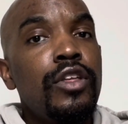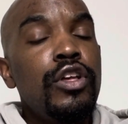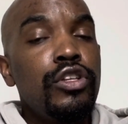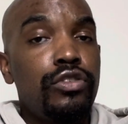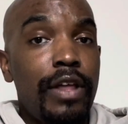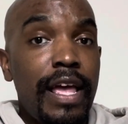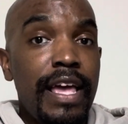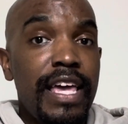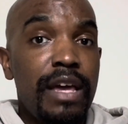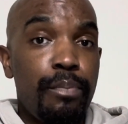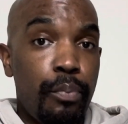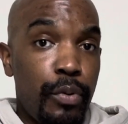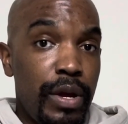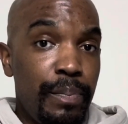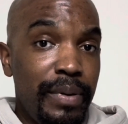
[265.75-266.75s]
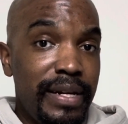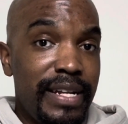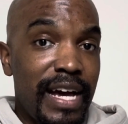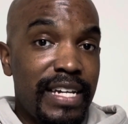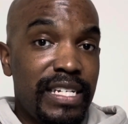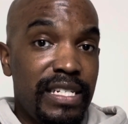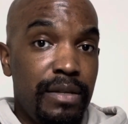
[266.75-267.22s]
so they can get
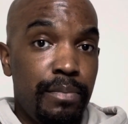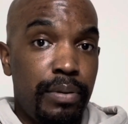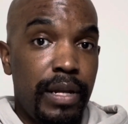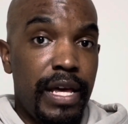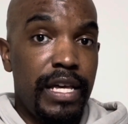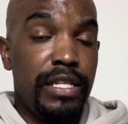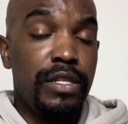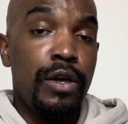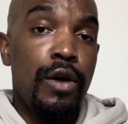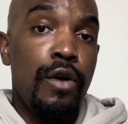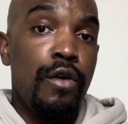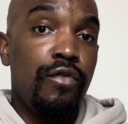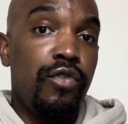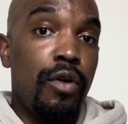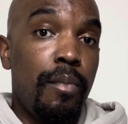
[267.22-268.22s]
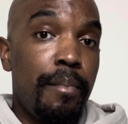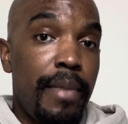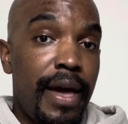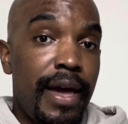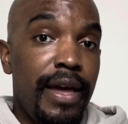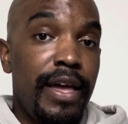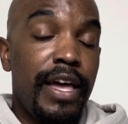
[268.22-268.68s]
pre-production in place for
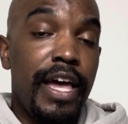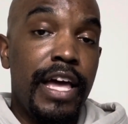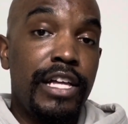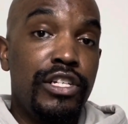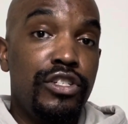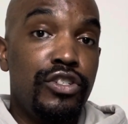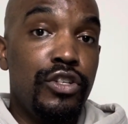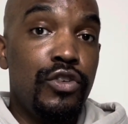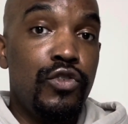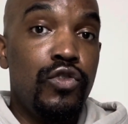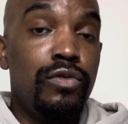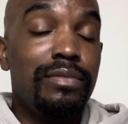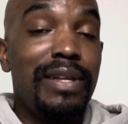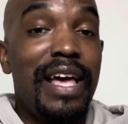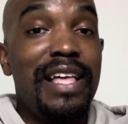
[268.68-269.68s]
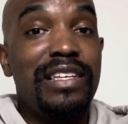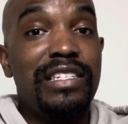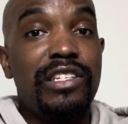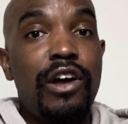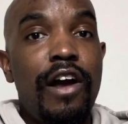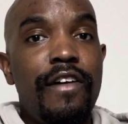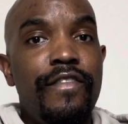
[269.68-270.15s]
May and June and
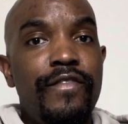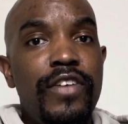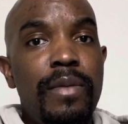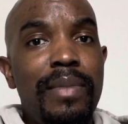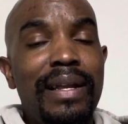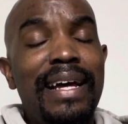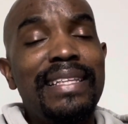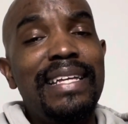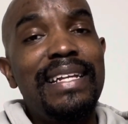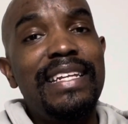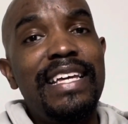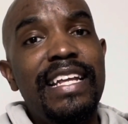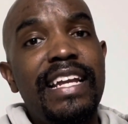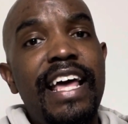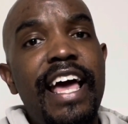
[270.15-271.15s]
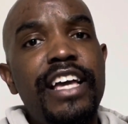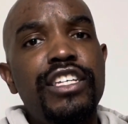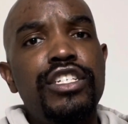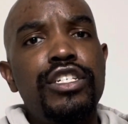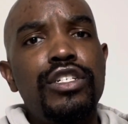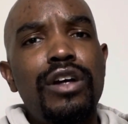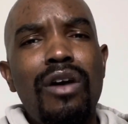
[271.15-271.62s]
start filming like they did
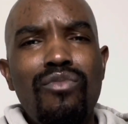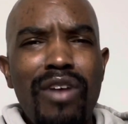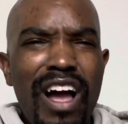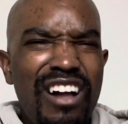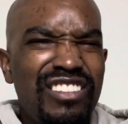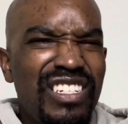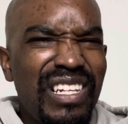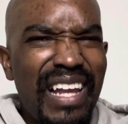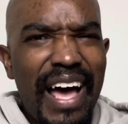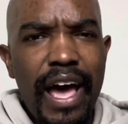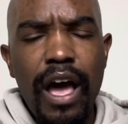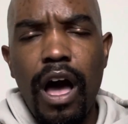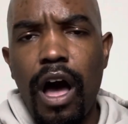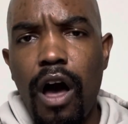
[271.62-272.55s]
last year around July,